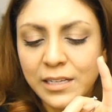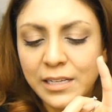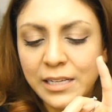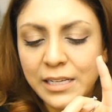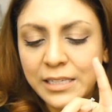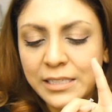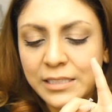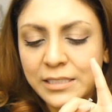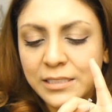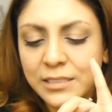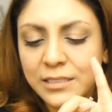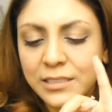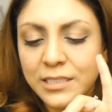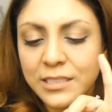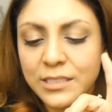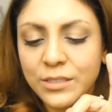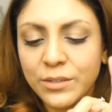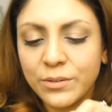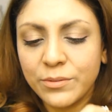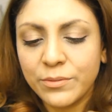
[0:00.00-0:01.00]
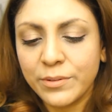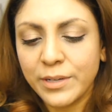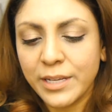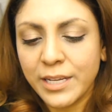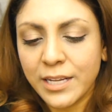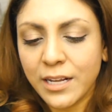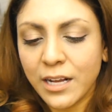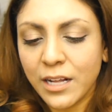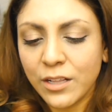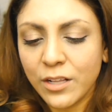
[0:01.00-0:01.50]
and it's a
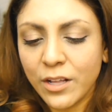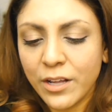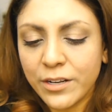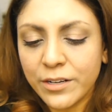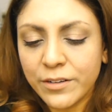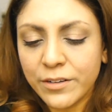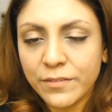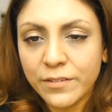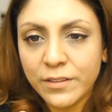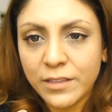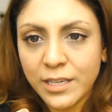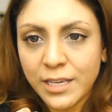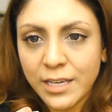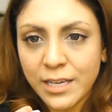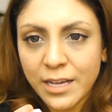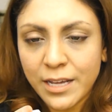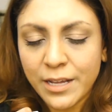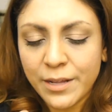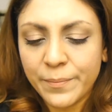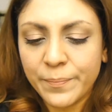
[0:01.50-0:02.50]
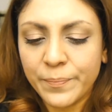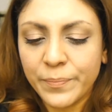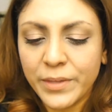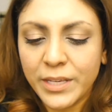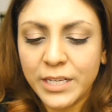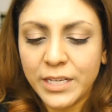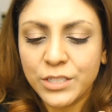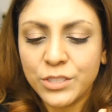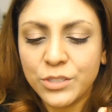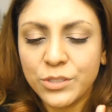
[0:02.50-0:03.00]
ring. A lot of the
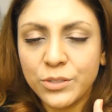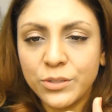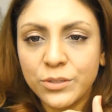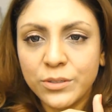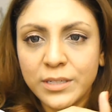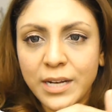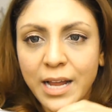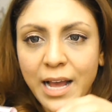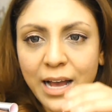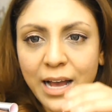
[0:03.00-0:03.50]
Etude